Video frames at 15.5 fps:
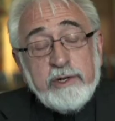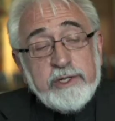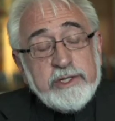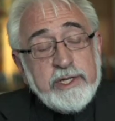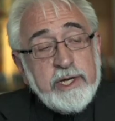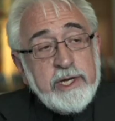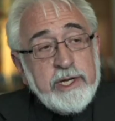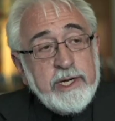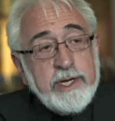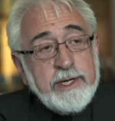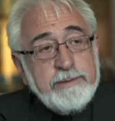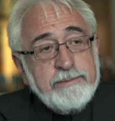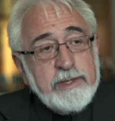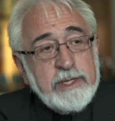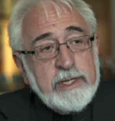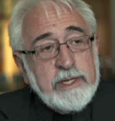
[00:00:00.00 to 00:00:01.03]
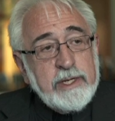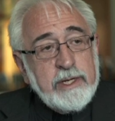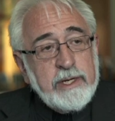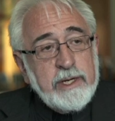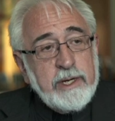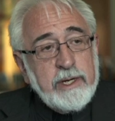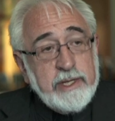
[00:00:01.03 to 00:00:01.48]
was a,
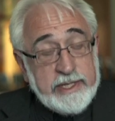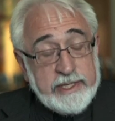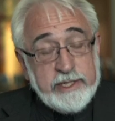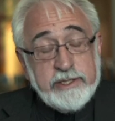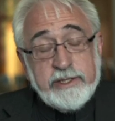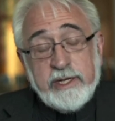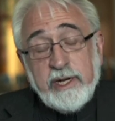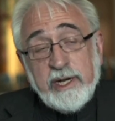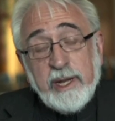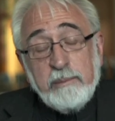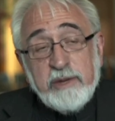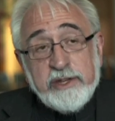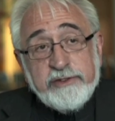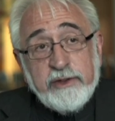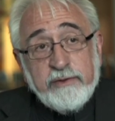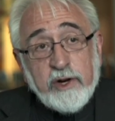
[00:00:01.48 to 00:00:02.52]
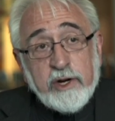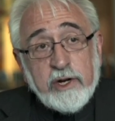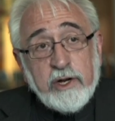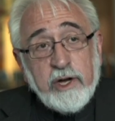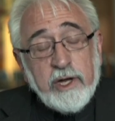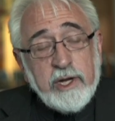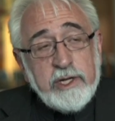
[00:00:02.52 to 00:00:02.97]
uh, is an alumnus of our
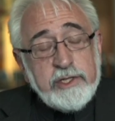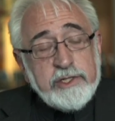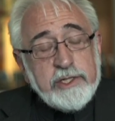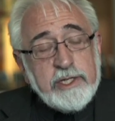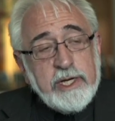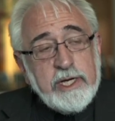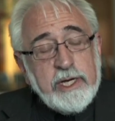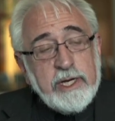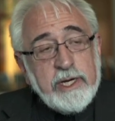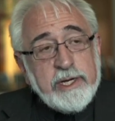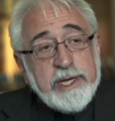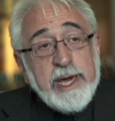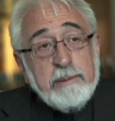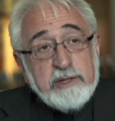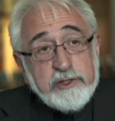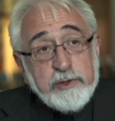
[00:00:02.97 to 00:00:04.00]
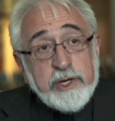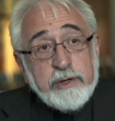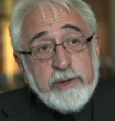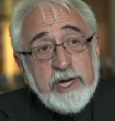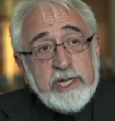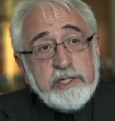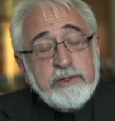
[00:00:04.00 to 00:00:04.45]
college, chemistry
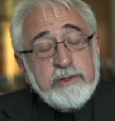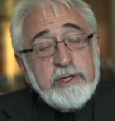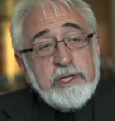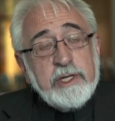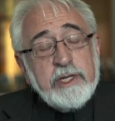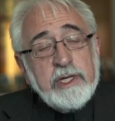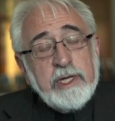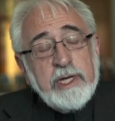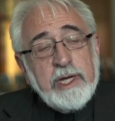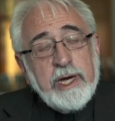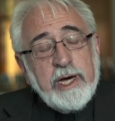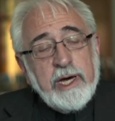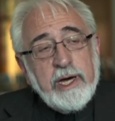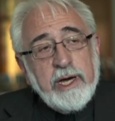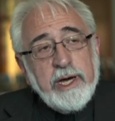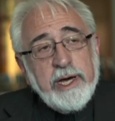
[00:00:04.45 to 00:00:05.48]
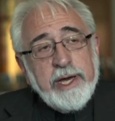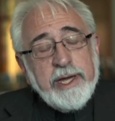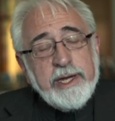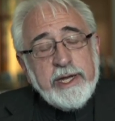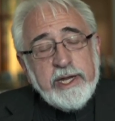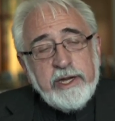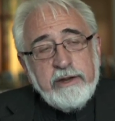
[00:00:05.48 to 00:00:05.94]
graduate, uh,
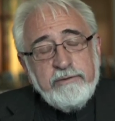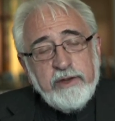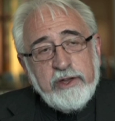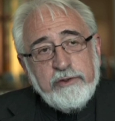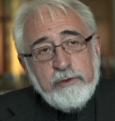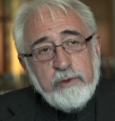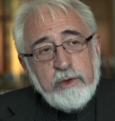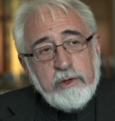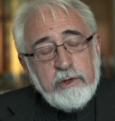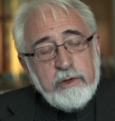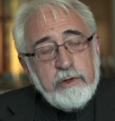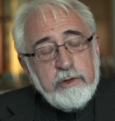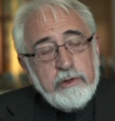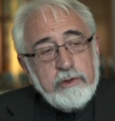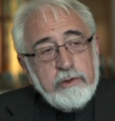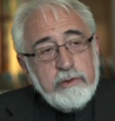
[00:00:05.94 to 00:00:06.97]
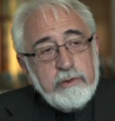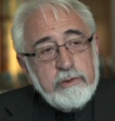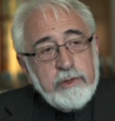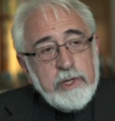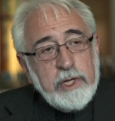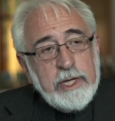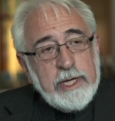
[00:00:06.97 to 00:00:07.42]
an individual who
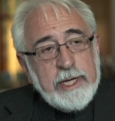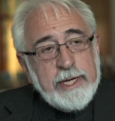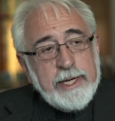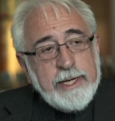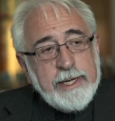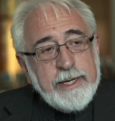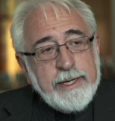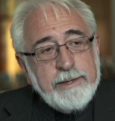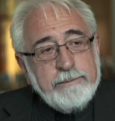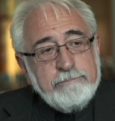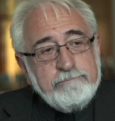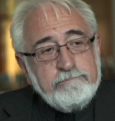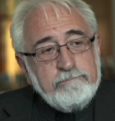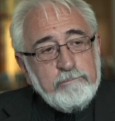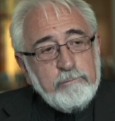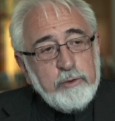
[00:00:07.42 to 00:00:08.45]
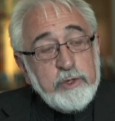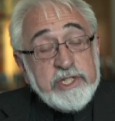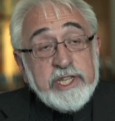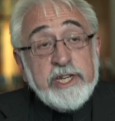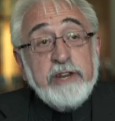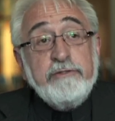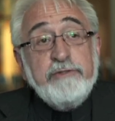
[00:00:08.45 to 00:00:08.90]
um,
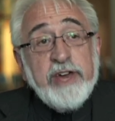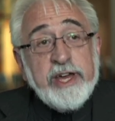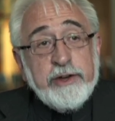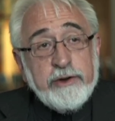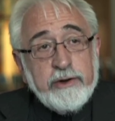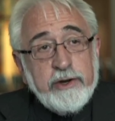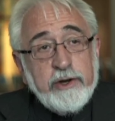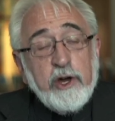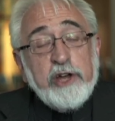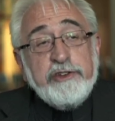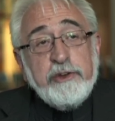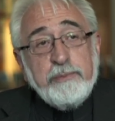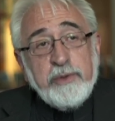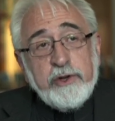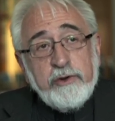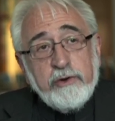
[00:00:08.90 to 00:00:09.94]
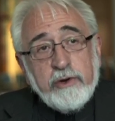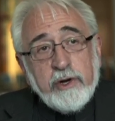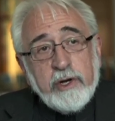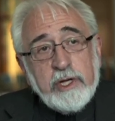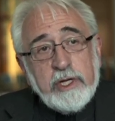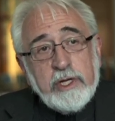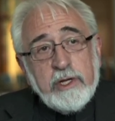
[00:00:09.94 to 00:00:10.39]
was an inventor, an entrepreneur, uh,